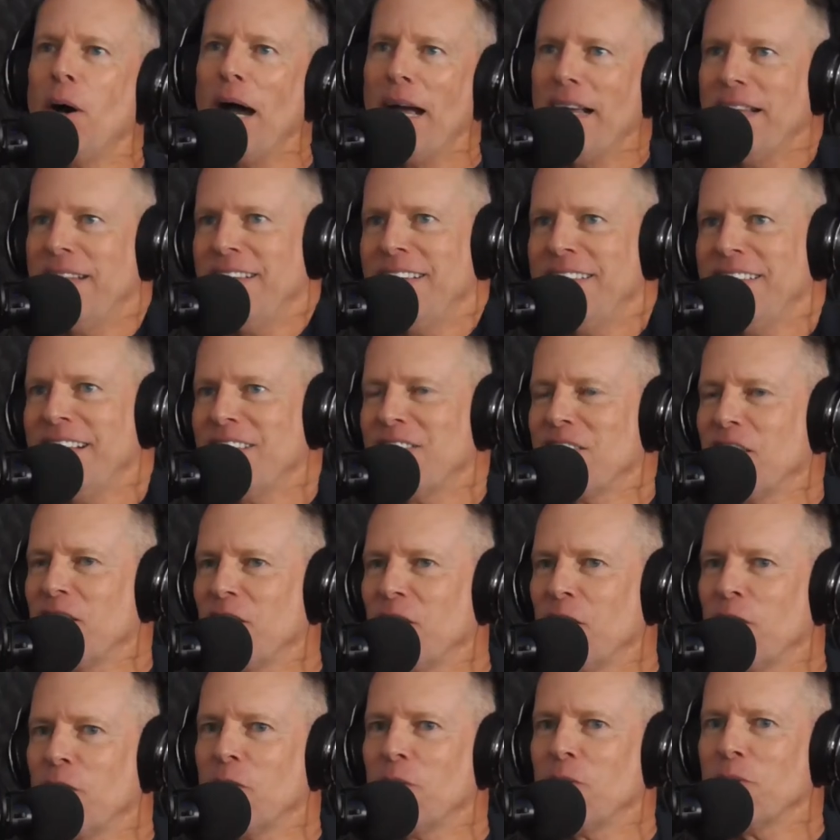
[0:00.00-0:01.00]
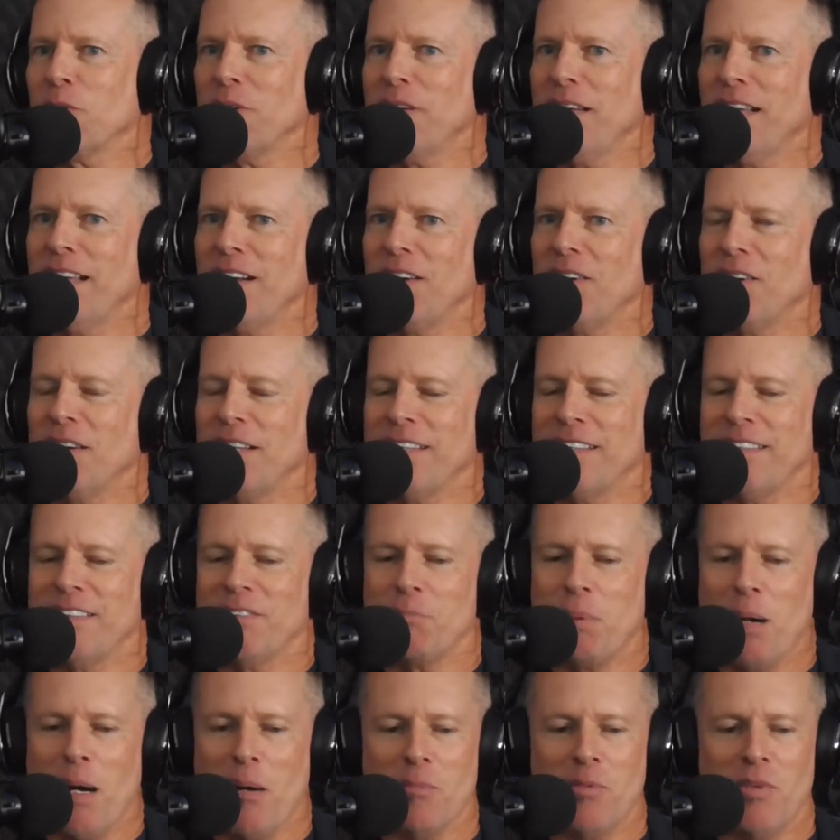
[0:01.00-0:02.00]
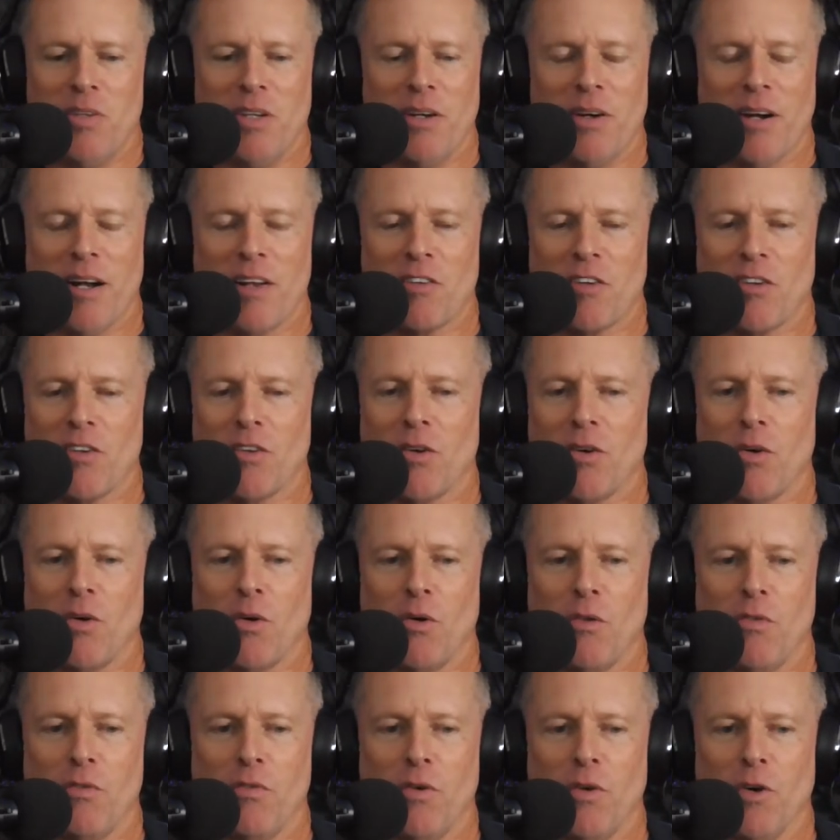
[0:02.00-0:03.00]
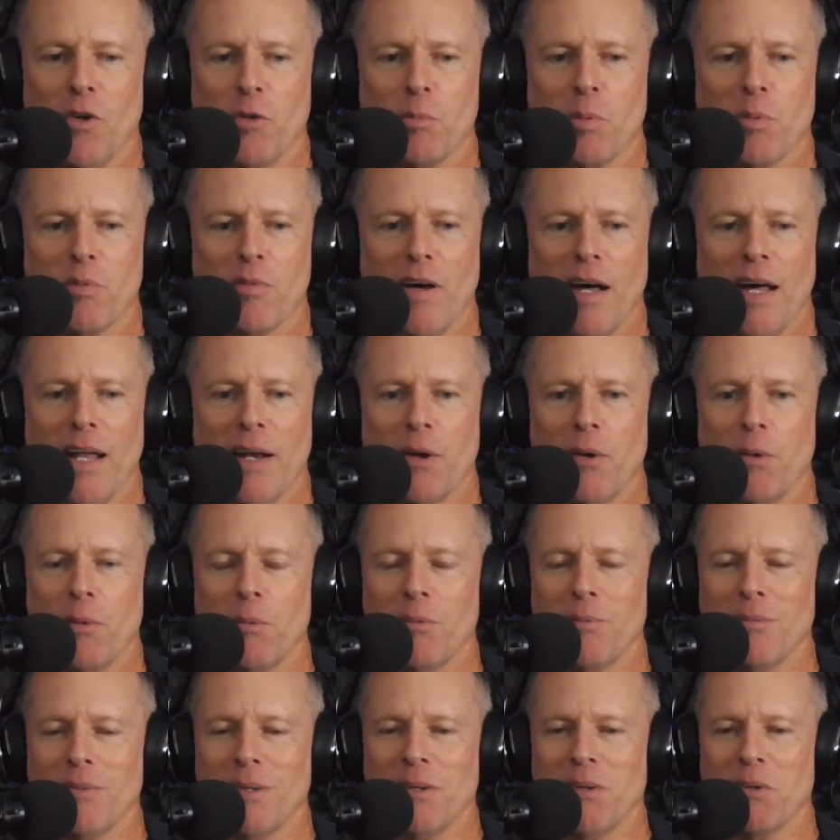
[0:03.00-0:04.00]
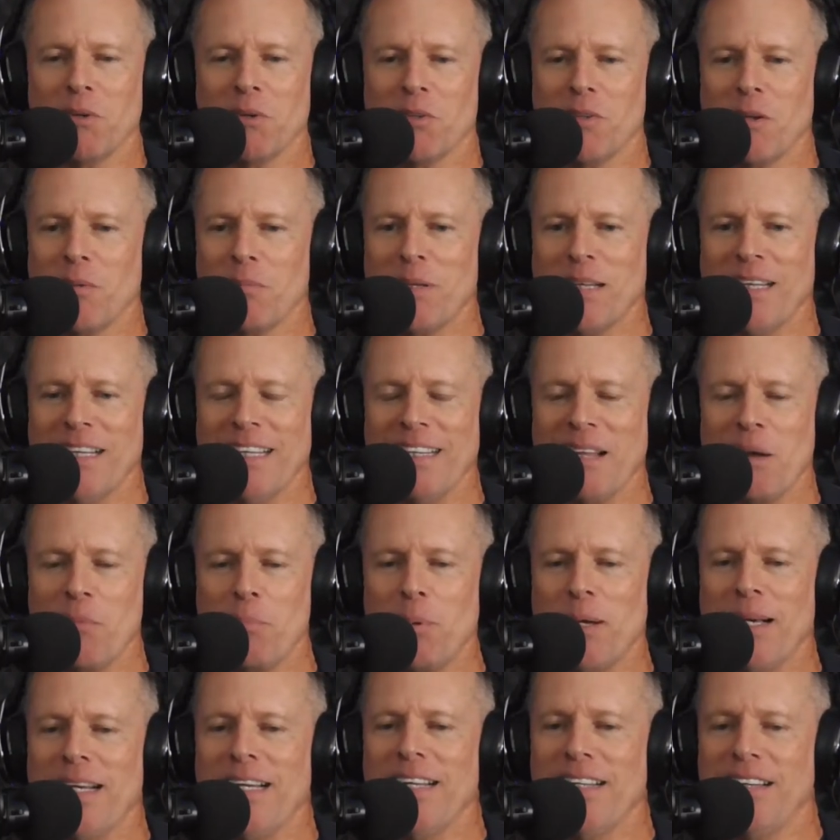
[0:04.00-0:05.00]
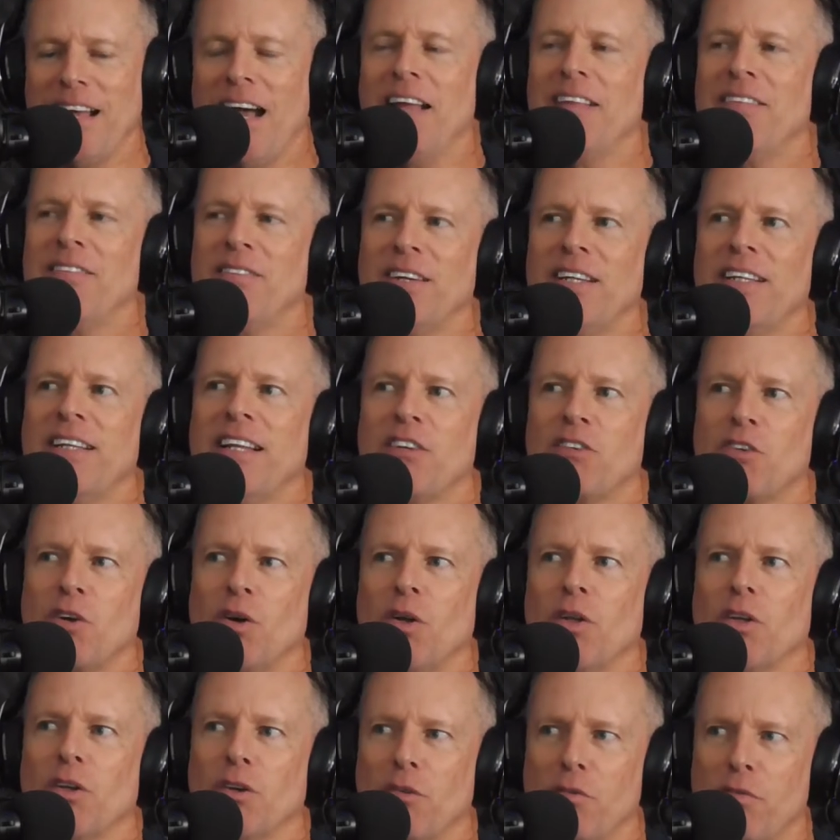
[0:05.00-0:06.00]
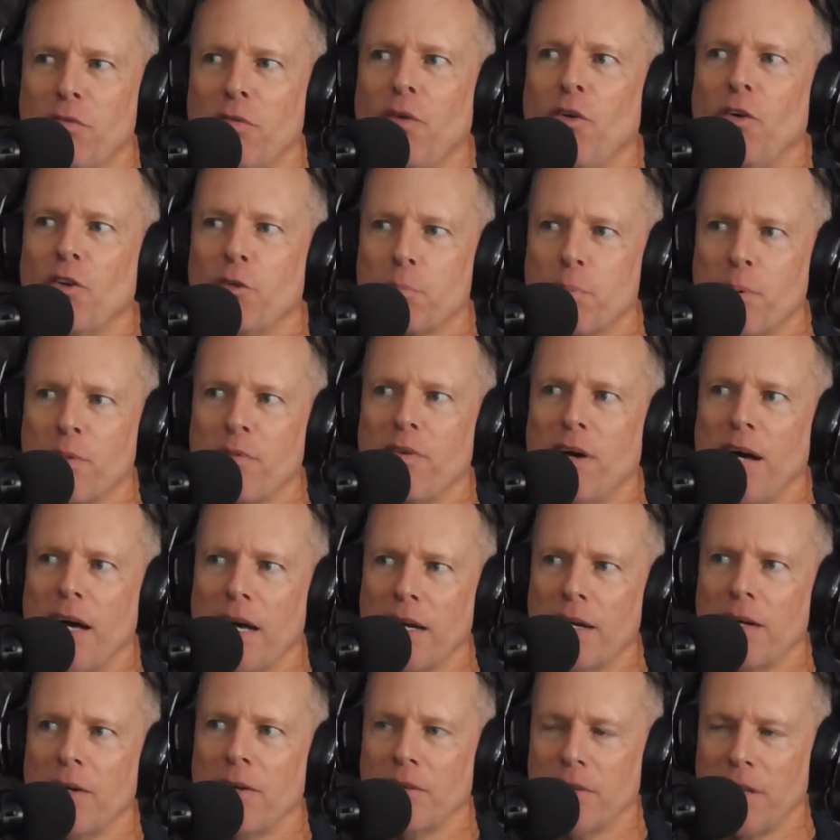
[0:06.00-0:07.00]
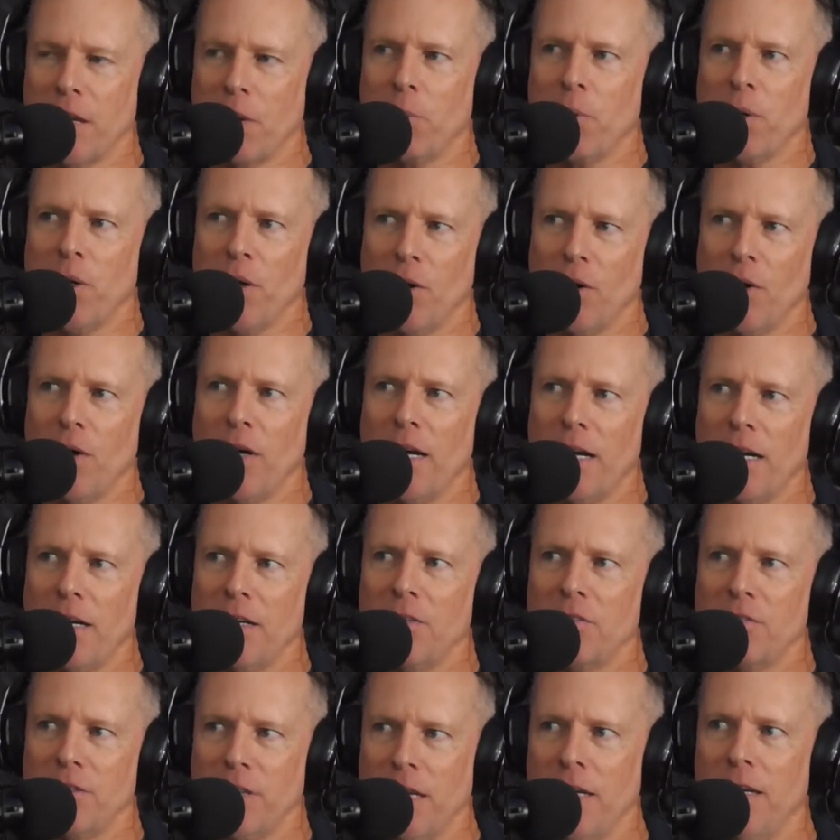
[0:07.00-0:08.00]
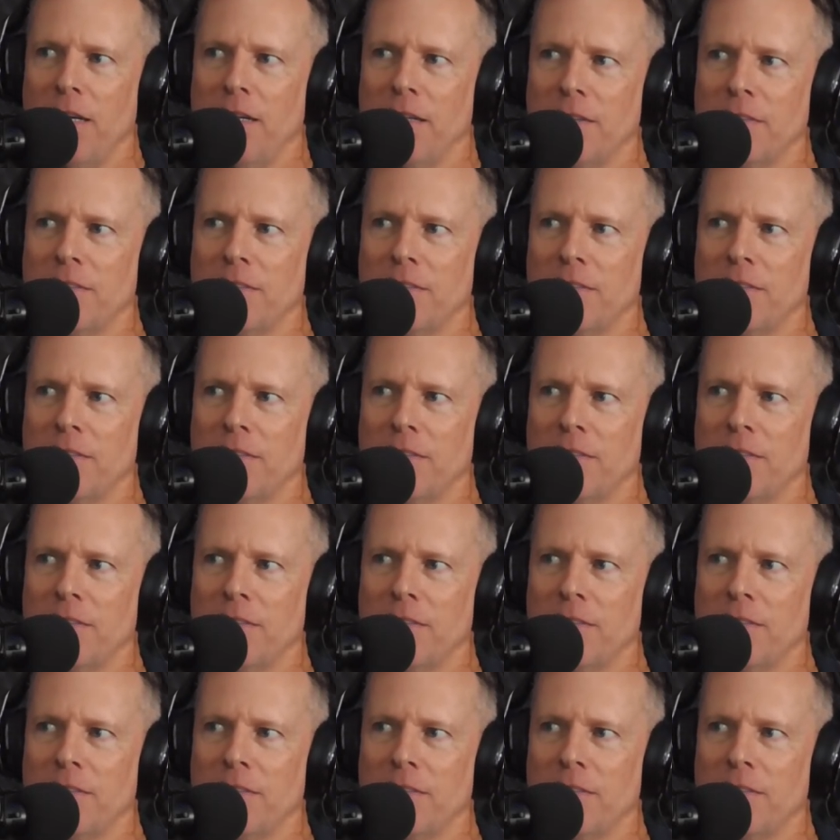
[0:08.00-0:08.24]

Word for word: I think that's a little, you know, I think Bob Seger has a song called False Bravado or something like that, but it, I think that's all a little false bravado really? that we all have. Yeah.